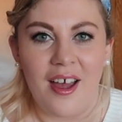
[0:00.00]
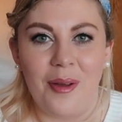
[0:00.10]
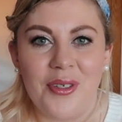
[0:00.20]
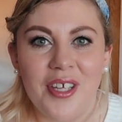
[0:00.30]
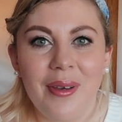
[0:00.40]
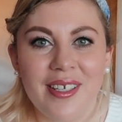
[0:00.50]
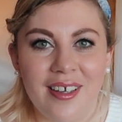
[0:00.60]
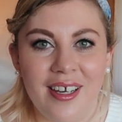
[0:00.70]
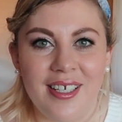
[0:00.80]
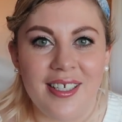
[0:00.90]
I'm so
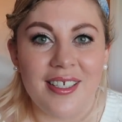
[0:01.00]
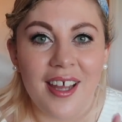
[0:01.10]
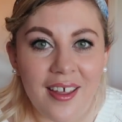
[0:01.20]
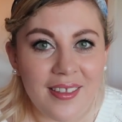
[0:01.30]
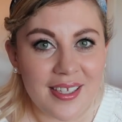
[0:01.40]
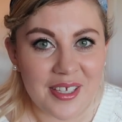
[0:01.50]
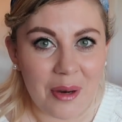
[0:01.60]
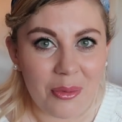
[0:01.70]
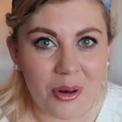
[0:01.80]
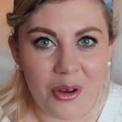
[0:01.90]
excited to turn this
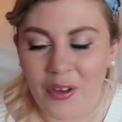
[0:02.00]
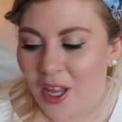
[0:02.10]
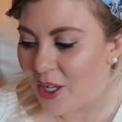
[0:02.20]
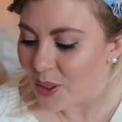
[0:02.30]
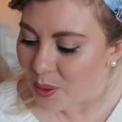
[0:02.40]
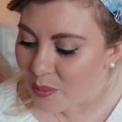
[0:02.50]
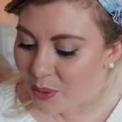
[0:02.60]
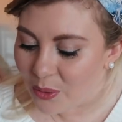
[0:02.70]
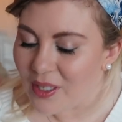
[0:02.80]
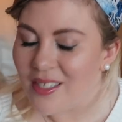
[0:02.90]
camera off, go and
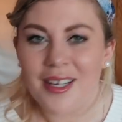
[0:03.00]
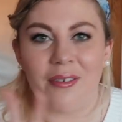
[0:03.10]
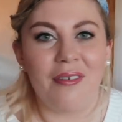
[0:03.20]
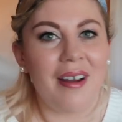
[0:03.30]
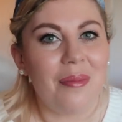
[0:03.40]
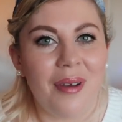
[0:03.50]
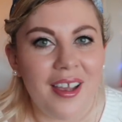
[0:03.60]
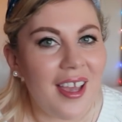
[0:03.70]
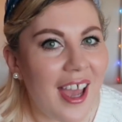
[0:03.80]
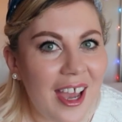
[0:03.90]
put all this stuff around
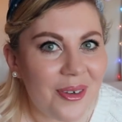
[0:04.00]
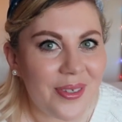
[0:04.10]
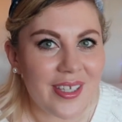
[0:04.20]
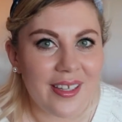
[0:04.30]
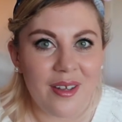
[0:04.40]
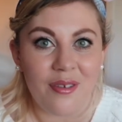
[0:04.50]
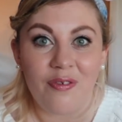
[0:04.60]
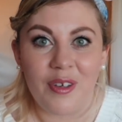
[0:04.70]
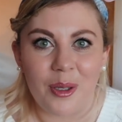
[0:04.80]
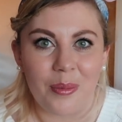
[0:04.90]
my house and then
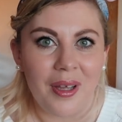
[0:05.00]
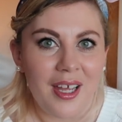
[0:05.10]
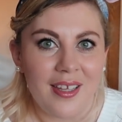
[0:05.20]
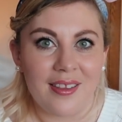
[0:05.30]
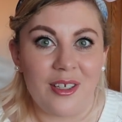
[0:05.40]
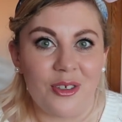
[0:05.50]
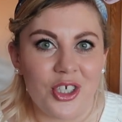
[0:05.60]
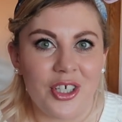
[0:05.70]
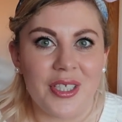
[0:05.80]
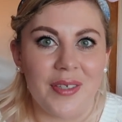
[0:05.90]
film the little
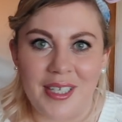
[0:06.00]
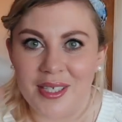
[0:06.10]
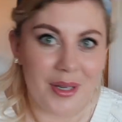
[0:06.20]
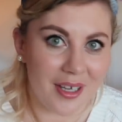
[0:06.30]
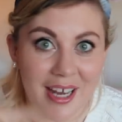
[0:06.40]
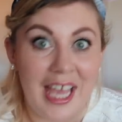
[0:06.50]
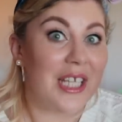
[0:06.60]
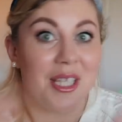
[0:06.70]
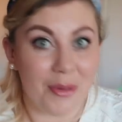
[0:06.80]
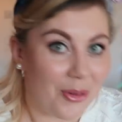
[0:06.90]
shots of it so I can
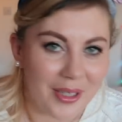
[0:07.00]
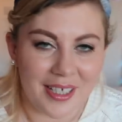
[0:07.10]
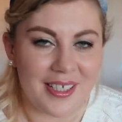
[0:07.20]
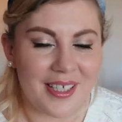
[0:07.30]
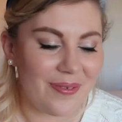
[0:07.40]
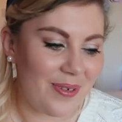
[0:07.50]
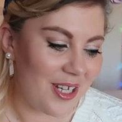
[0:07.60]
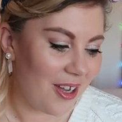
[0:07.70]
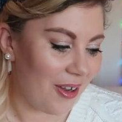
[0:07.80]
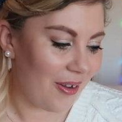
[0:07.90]
edit them all into this
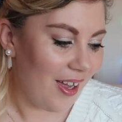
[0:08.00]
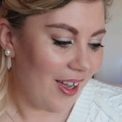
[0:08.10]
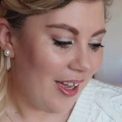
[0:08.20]
video.